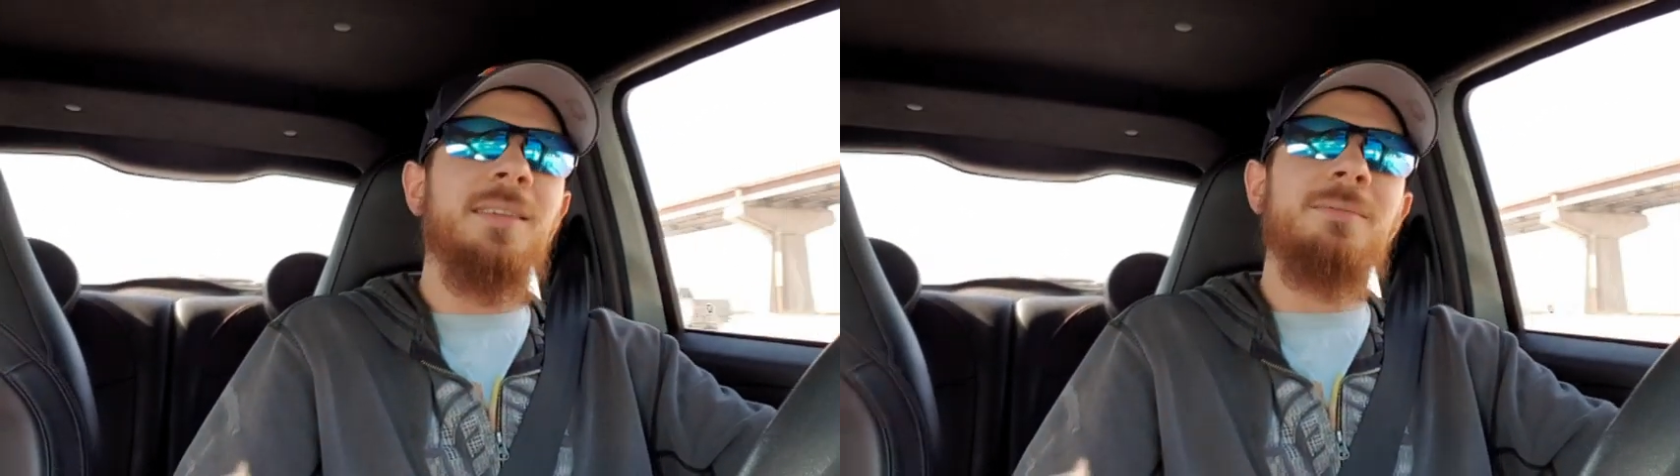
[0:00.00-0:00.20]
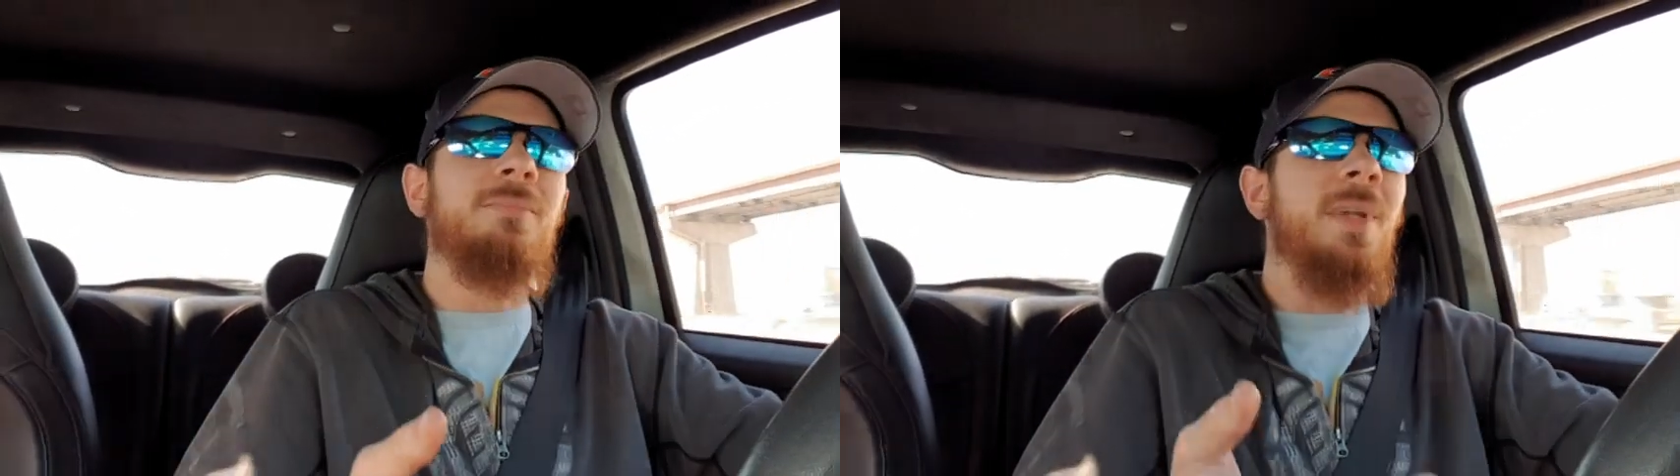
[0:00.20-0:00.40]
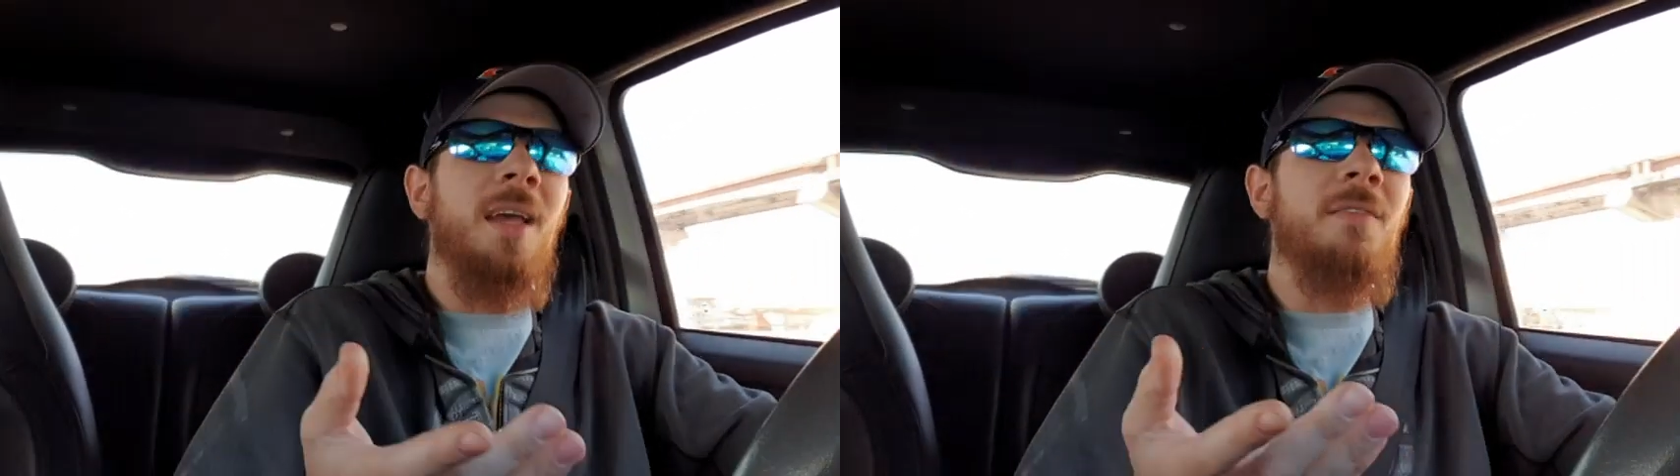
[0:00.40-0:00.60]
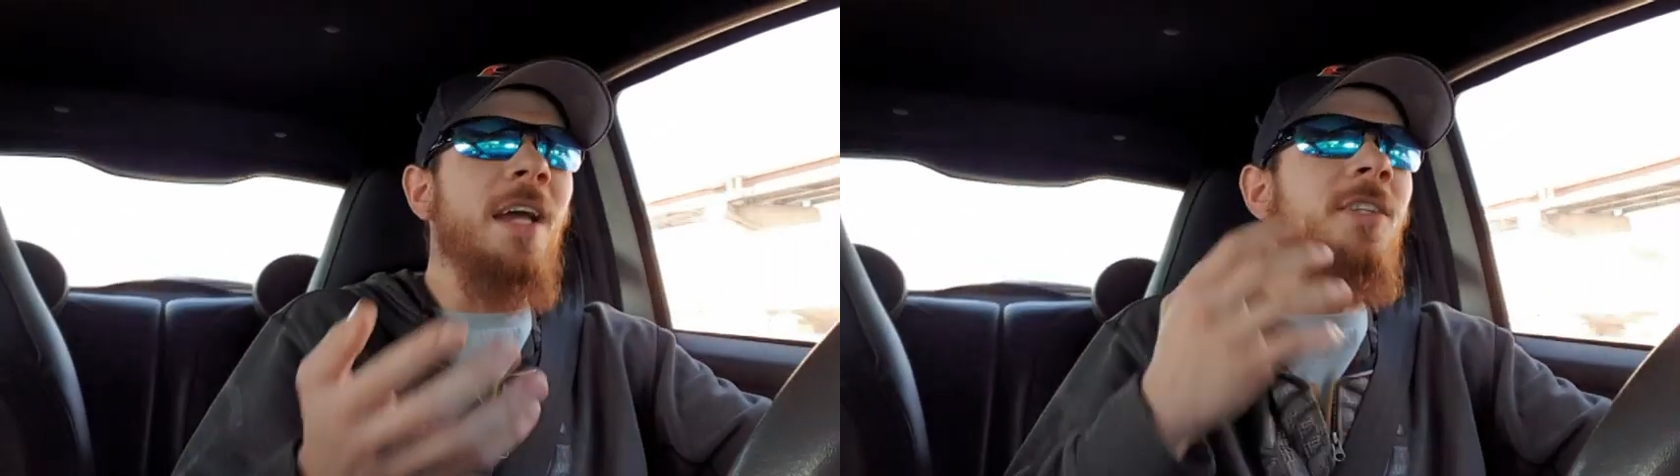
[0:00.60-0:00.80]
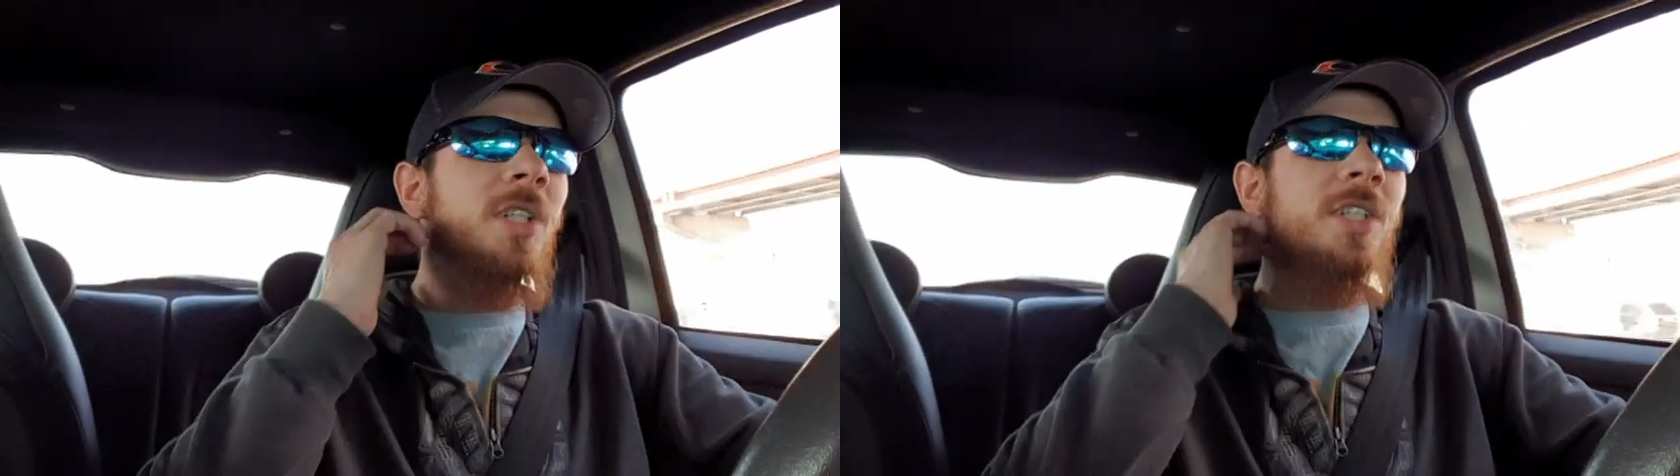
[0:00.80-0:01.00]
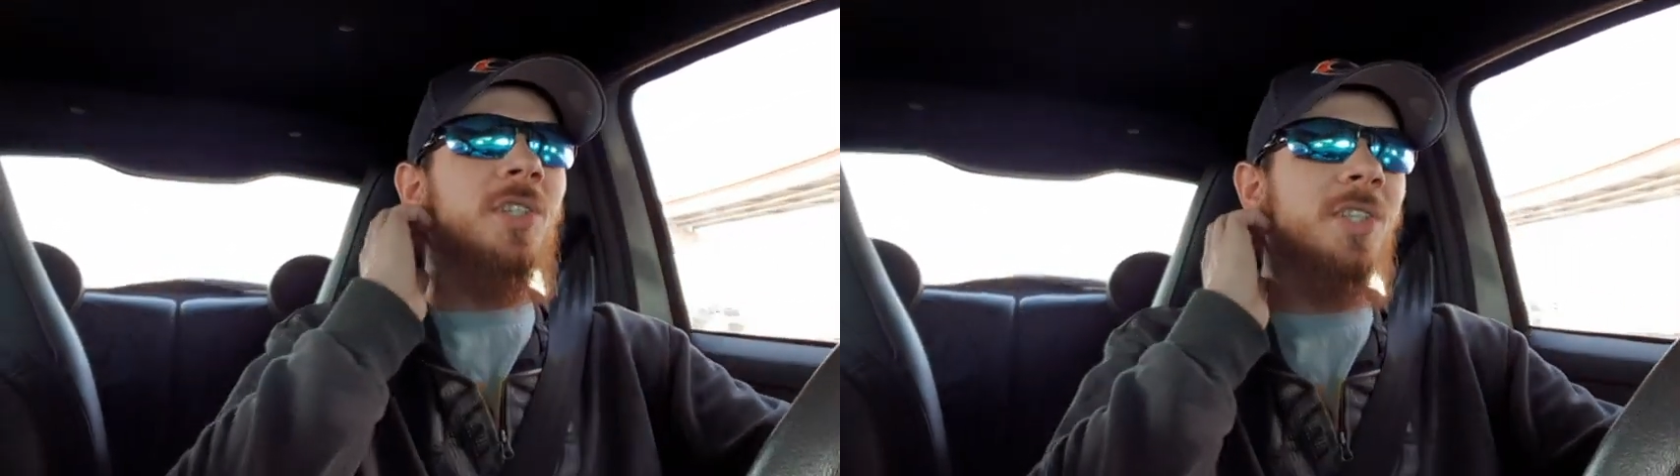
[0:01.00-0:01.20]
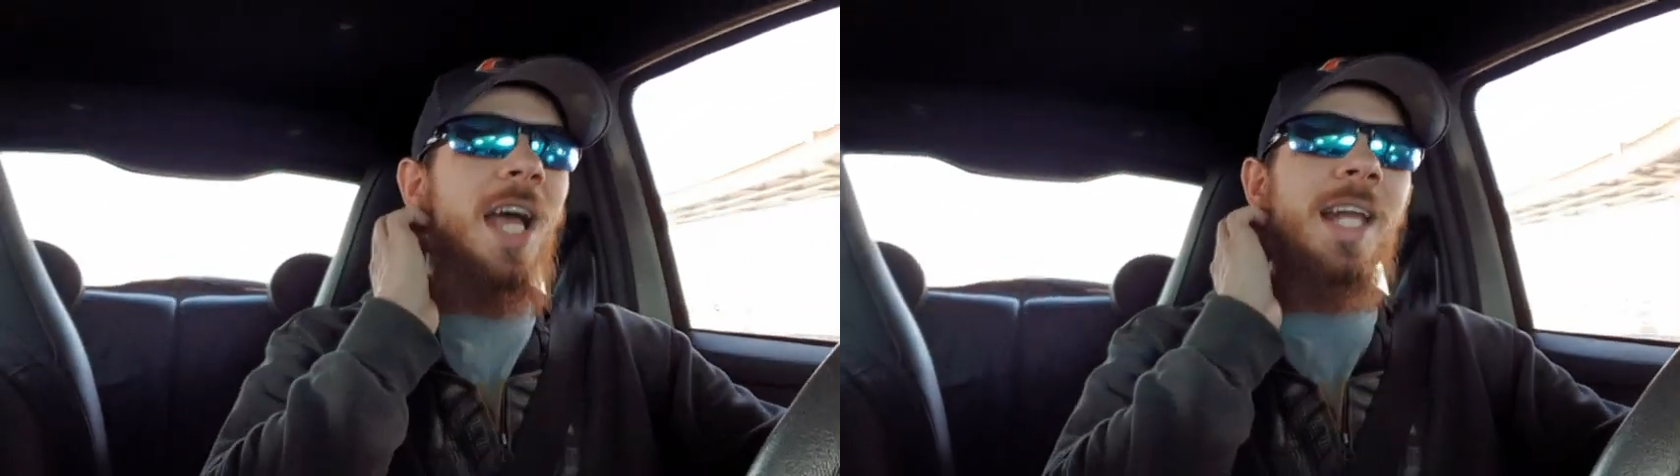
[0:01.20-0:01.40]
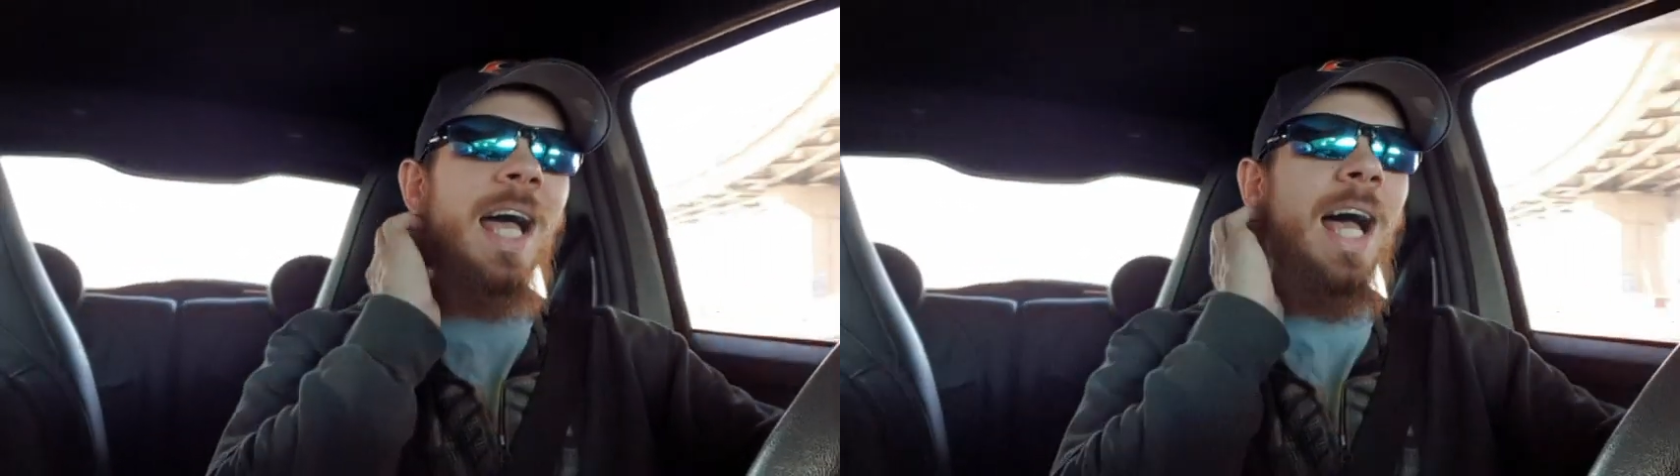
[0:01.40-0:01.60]
and eventually
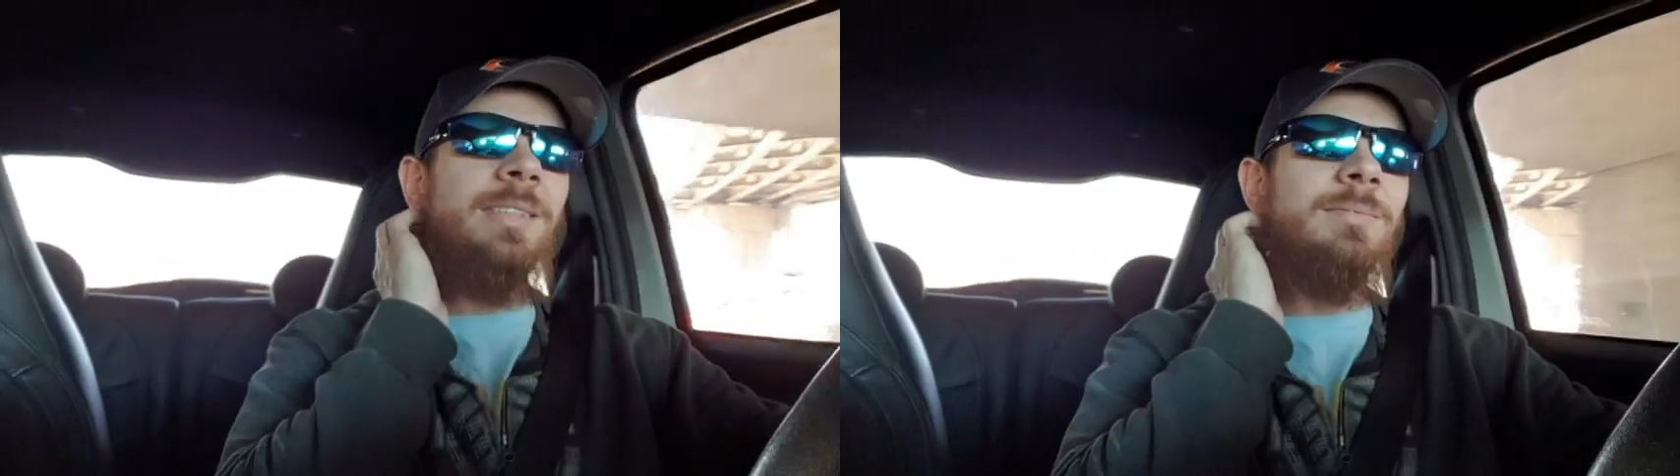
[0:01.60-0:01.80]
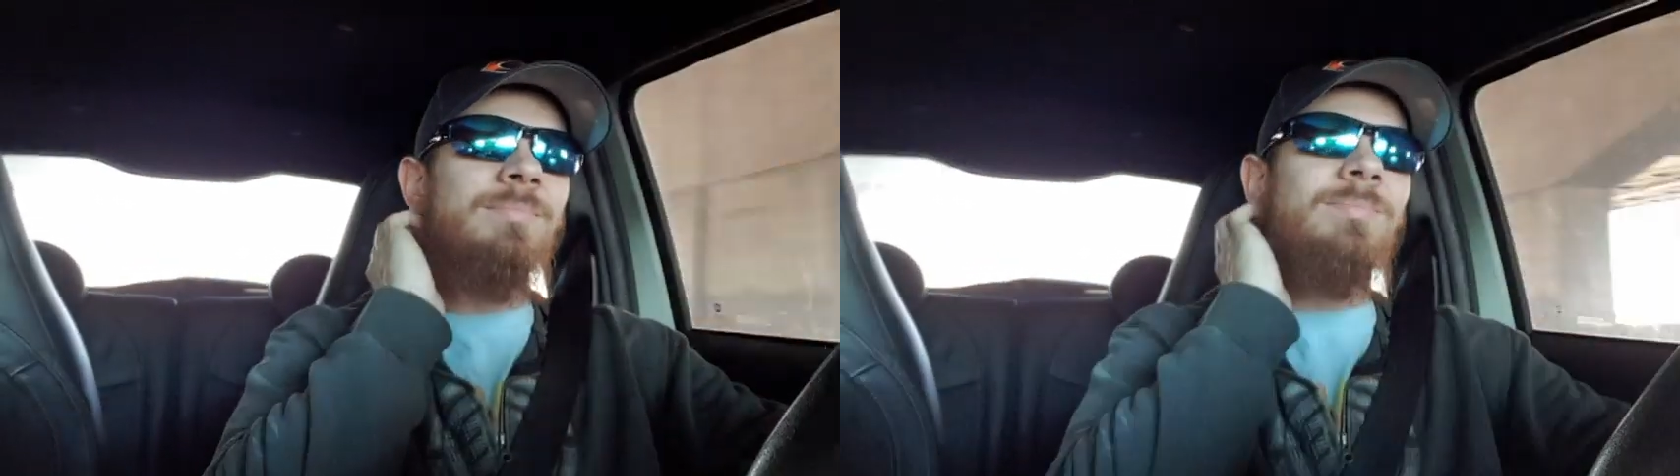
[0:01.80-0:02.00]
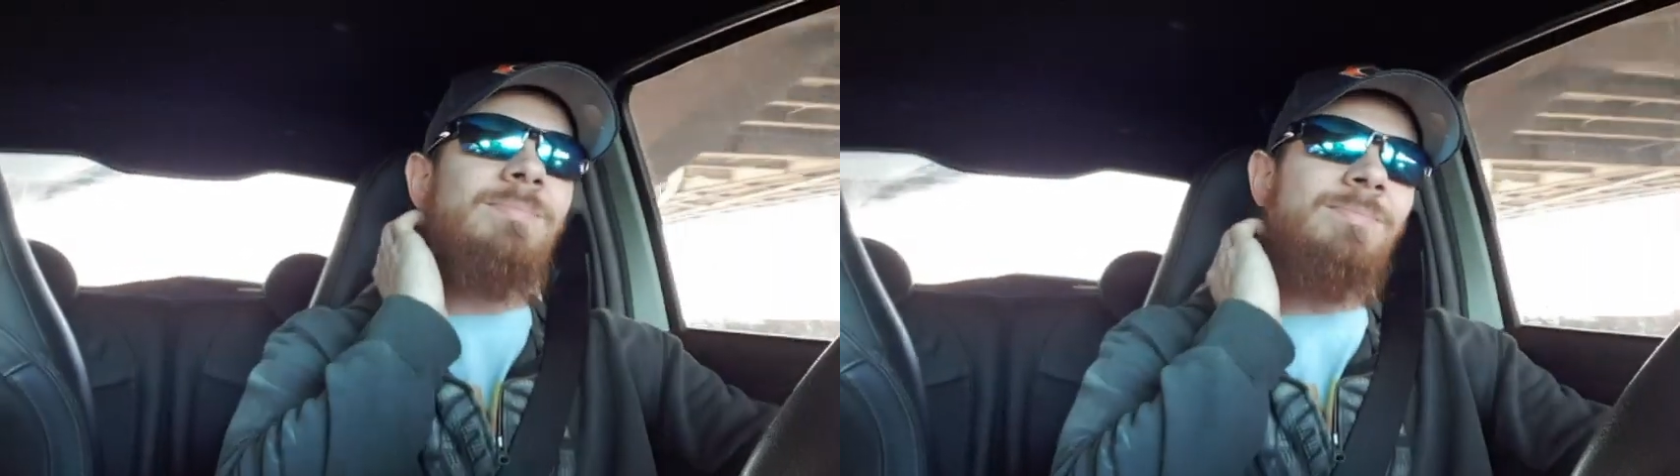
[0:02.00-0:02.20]
just kind of got